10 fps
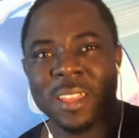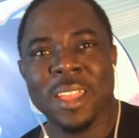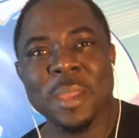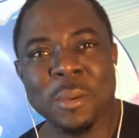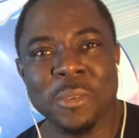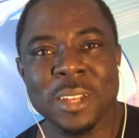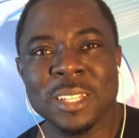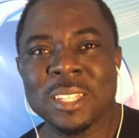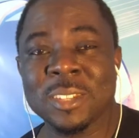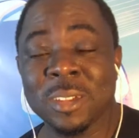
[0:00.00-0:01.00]
Hey my friend,
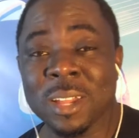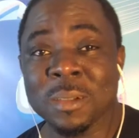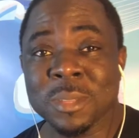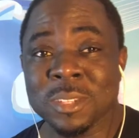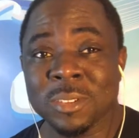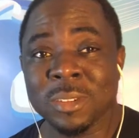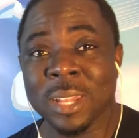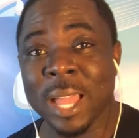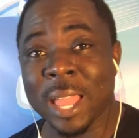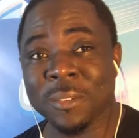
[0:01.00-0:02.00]
this is Ola coming to you
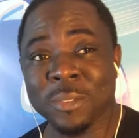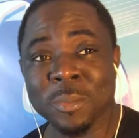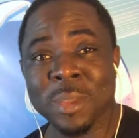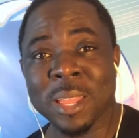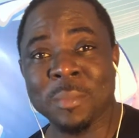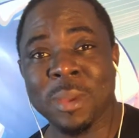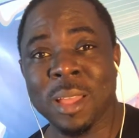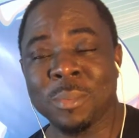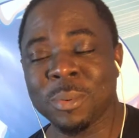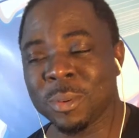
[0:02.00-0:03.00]
live from my
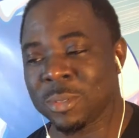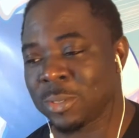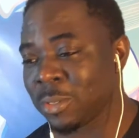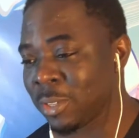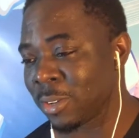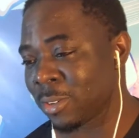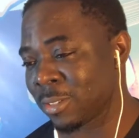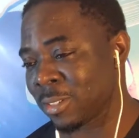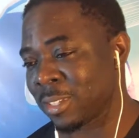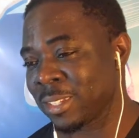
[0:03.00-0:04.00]
Empire Pro Studios.
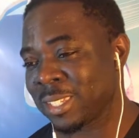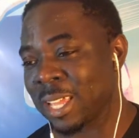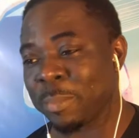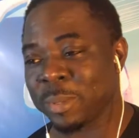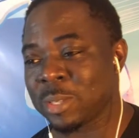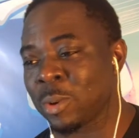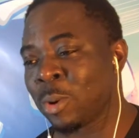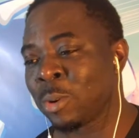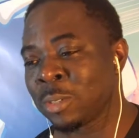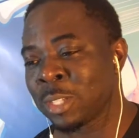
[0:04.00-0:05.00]
On this
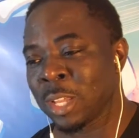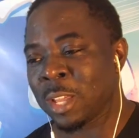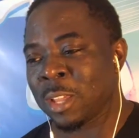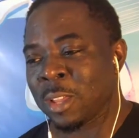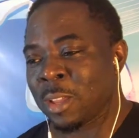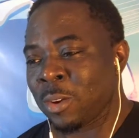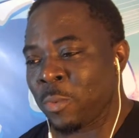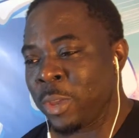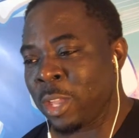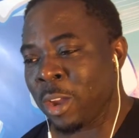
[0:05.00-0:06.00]
episode,
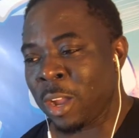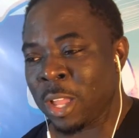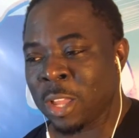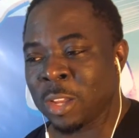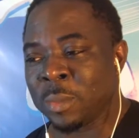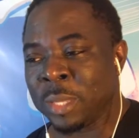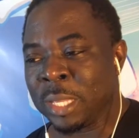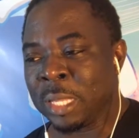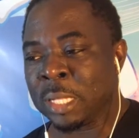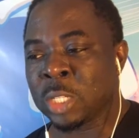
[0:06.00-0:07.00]
we are going to
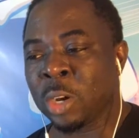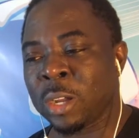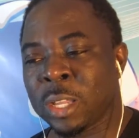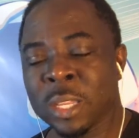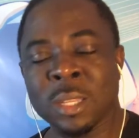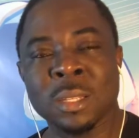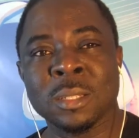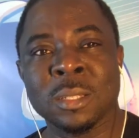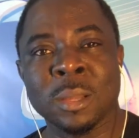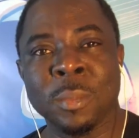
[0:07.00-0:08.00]
be talking
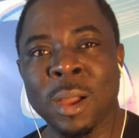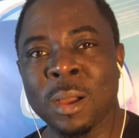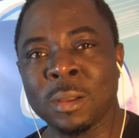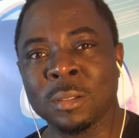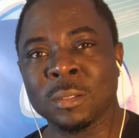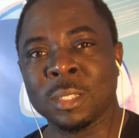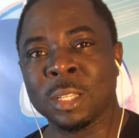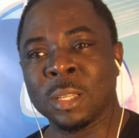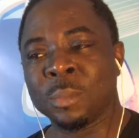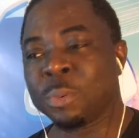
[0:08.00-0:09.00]
about
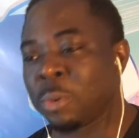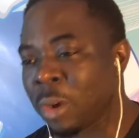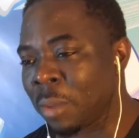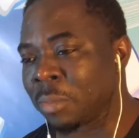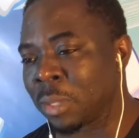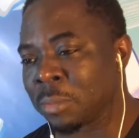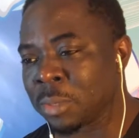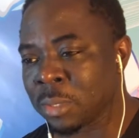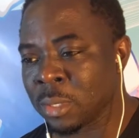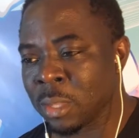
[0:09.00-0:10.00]
the
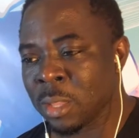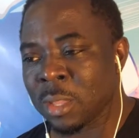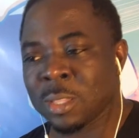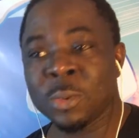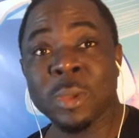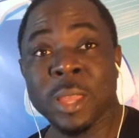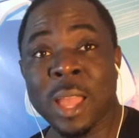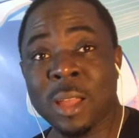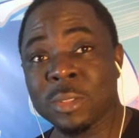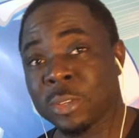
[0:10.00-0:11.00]
problems you will
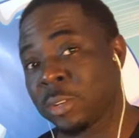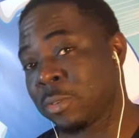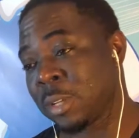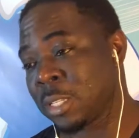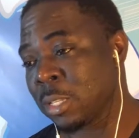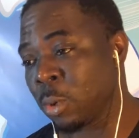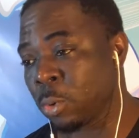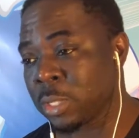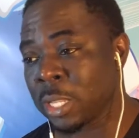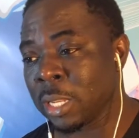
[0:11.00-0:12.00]
encounter in real estate
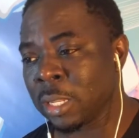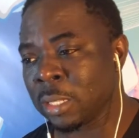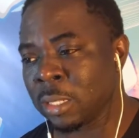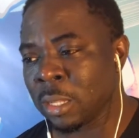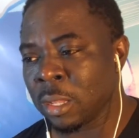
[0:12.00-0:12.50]
wholesaling